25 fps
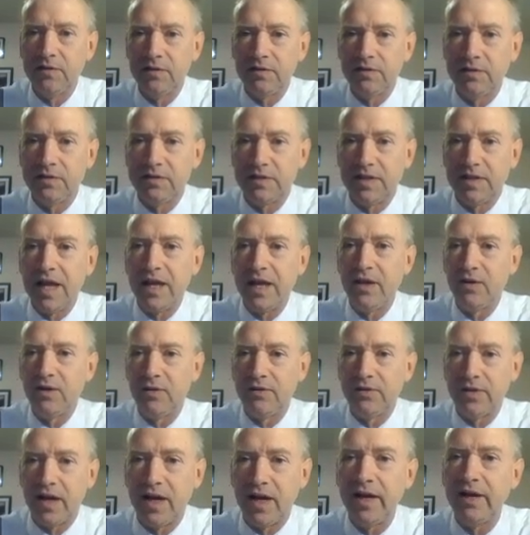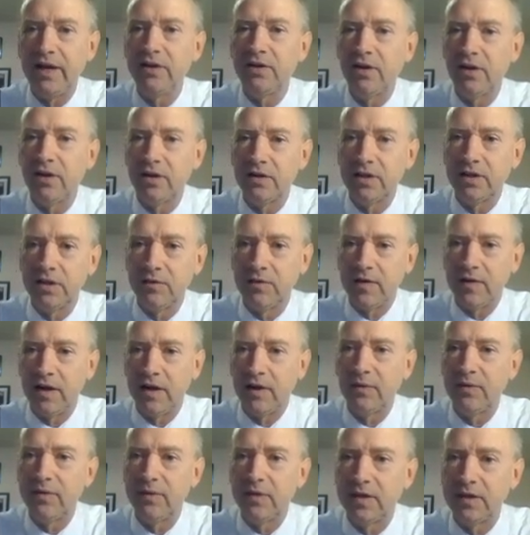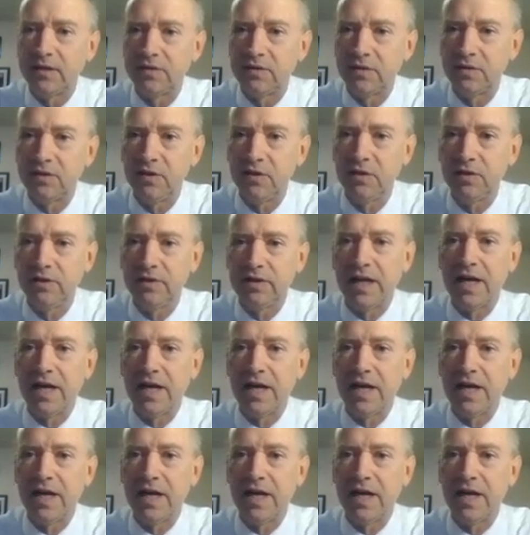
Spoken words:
scale and the hierarchy of how things occur.